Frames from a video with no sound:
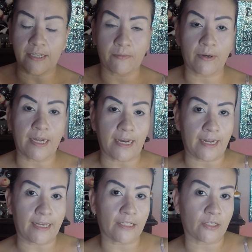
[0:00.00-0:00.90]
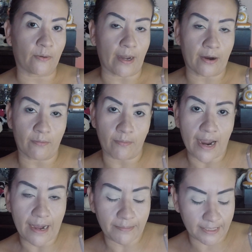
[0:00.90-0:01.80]
that were in it, so I
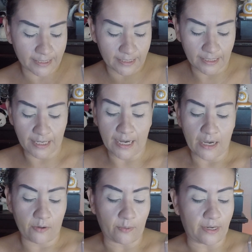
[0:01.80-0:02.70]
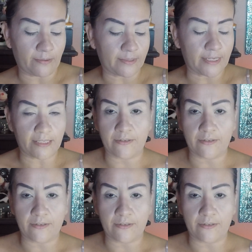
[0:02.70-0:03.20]
grabbed it when I was at